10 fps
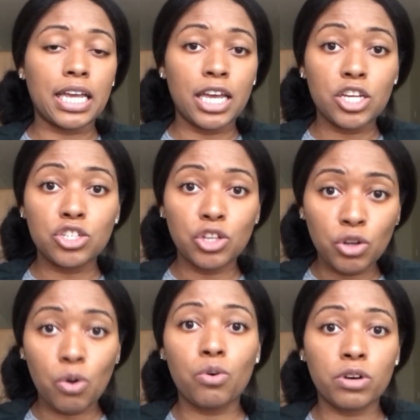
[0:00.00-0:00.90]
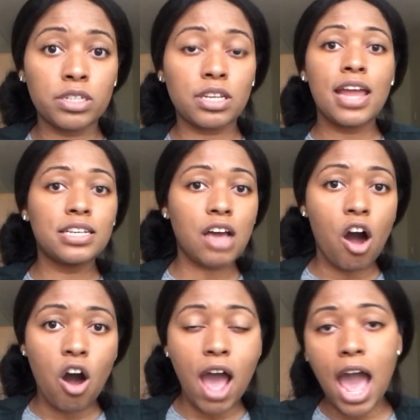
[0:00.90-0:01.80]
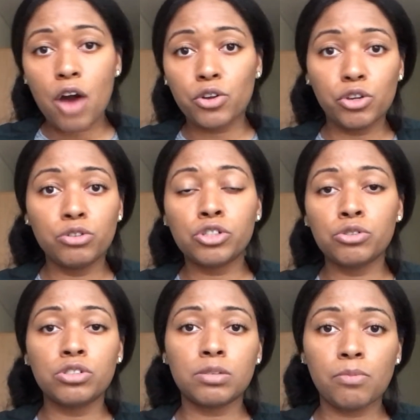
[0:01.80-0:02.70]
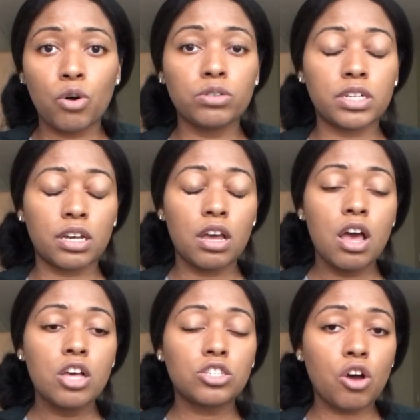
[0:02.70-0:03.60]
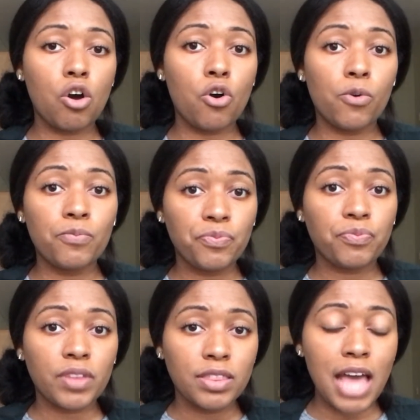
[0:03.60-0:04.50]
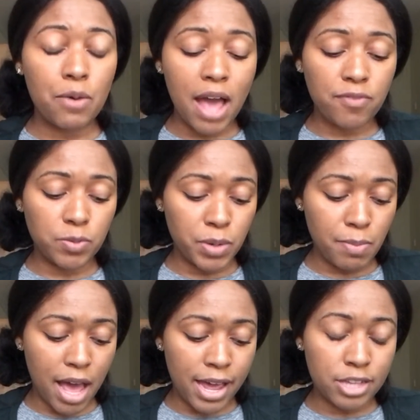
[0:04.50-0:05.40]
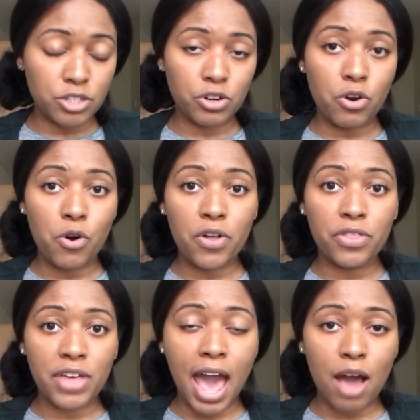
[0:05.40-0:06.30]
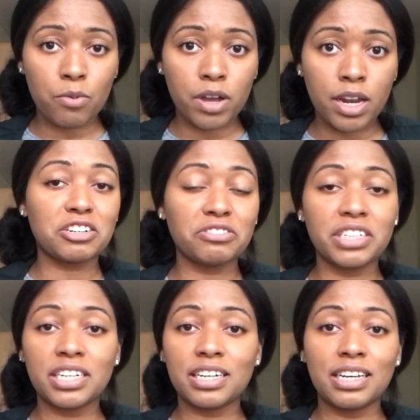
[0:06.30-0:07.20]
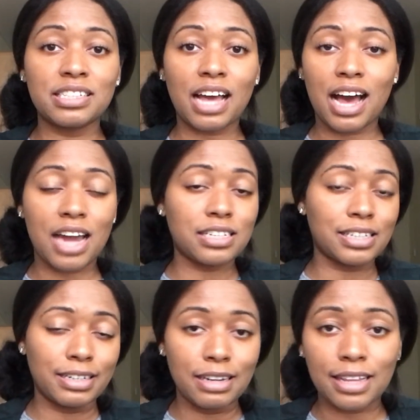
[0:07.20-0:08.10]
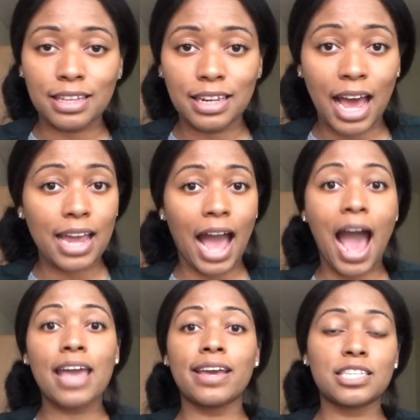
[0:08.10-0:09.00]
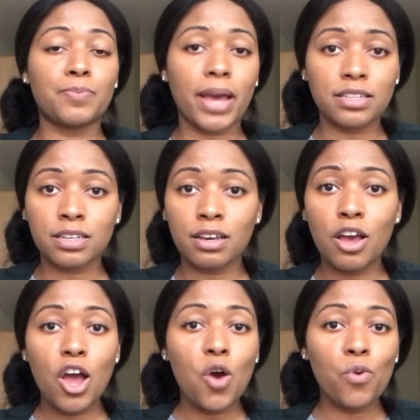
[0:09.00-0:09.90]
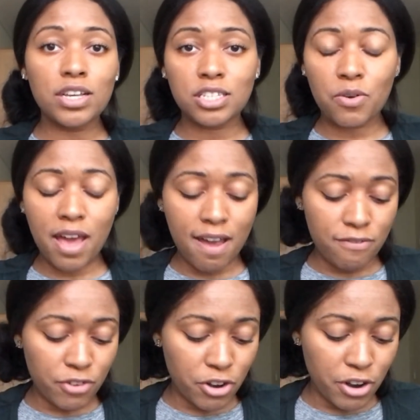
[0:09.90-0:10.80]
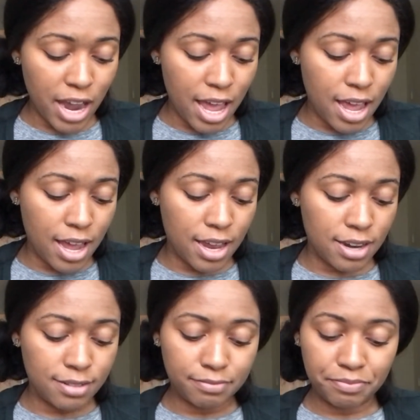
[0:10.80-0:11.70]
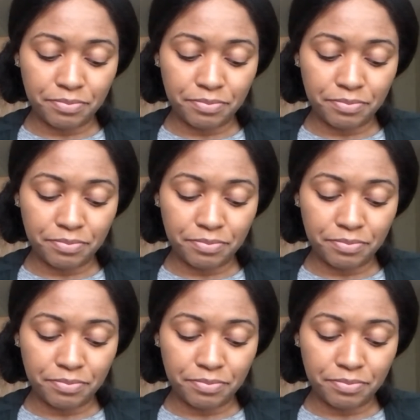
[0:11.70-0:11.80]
is yours, and it's all how you choose to mold it. So that would have to be my answer on that one. Korea is honestly nothing like I expected whatsoever, and